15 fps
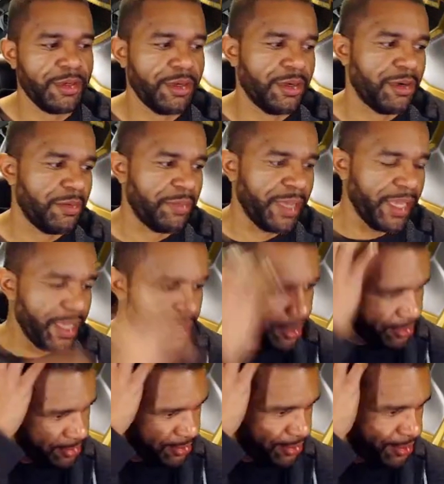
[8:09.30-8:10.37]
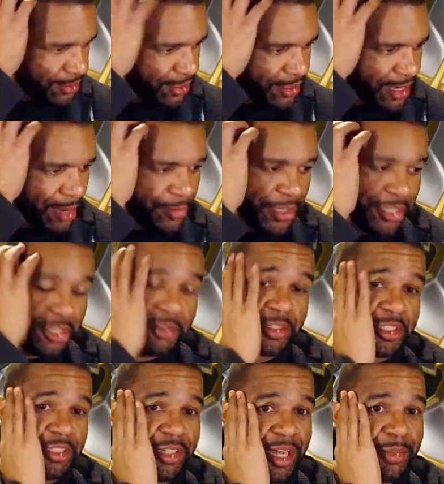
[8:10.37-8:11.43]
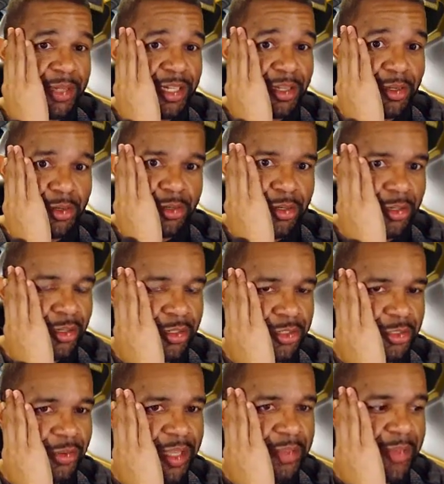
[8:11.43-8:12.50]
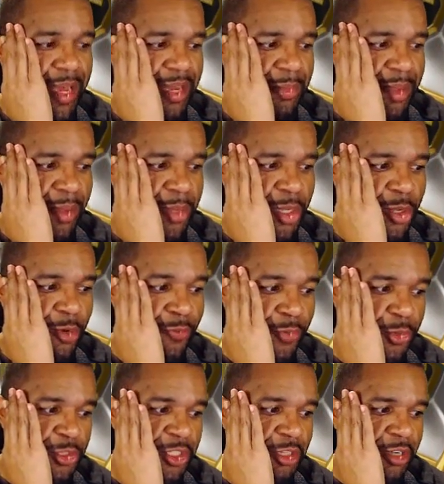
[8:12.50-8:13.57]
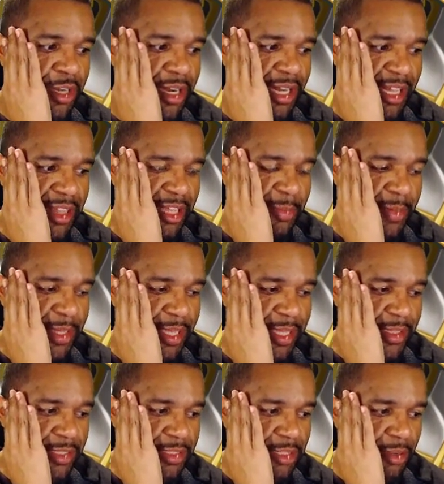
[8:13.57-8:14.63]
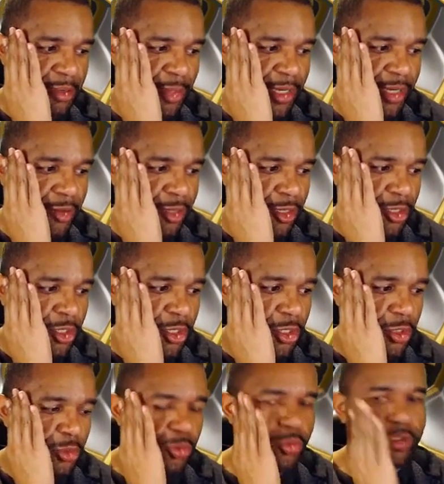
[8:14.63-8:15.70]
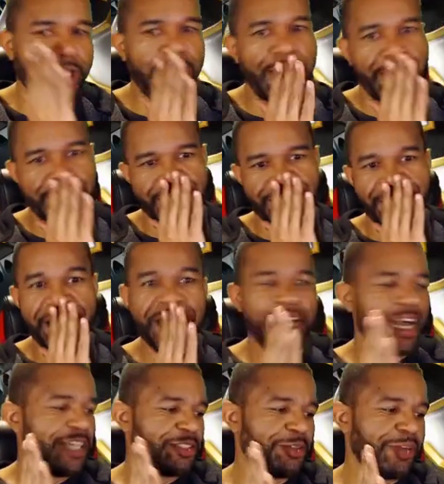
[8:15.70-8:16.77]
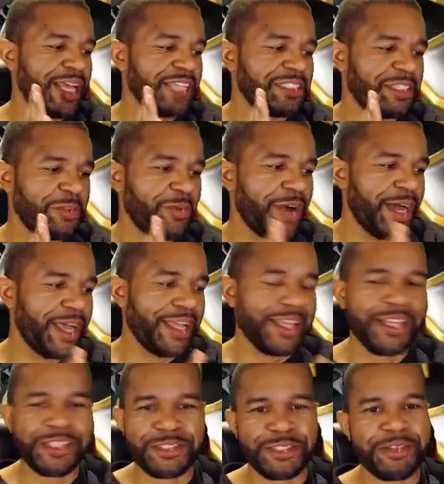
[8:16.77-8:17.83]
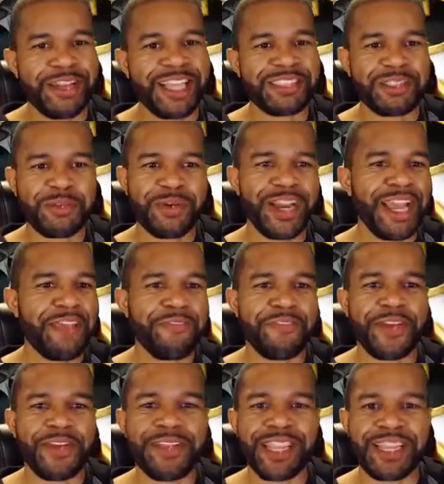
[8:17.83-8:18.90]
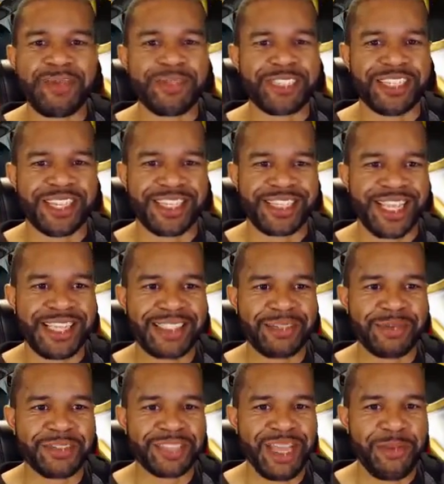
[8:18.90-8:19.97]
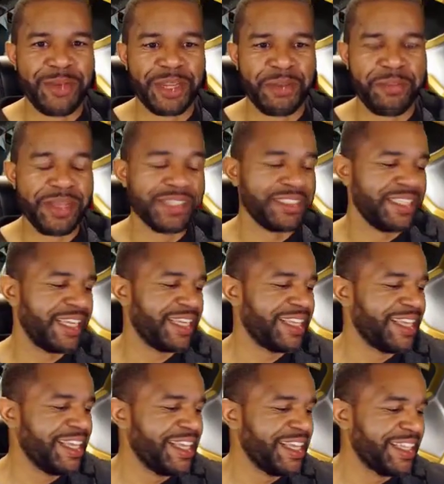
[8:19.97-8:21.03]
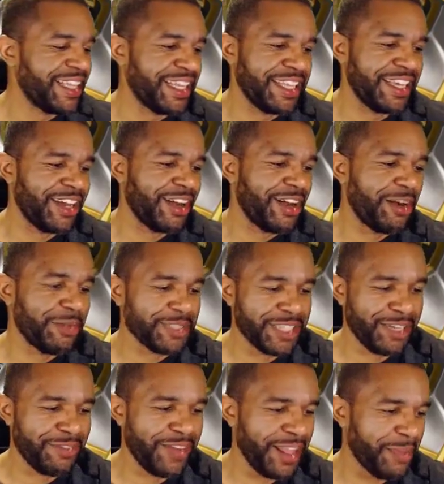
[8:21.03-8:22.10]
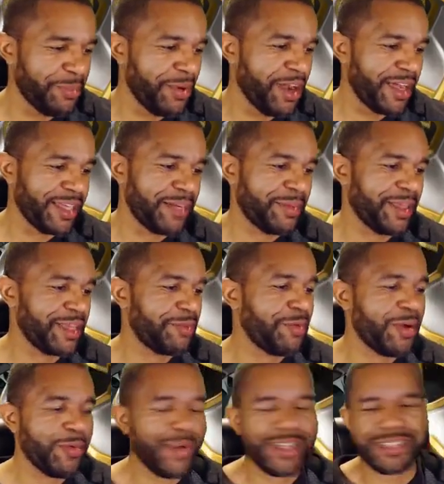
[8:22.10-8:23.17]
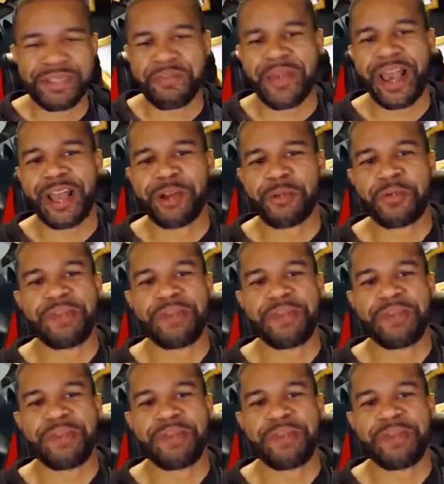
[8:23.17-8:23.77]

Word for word: Oh man, I'm gonna do it, dude. Oh, don't get mad at me. I'm gonna go first kill here, and I think we can get this kill. Come on now. Oh gosh, don't ask me why. Don't ask me why. I felt like it was going to glance at one time. We're going to miss it. Then Young Hong was going to violent proc. And I'm like, what does it matter?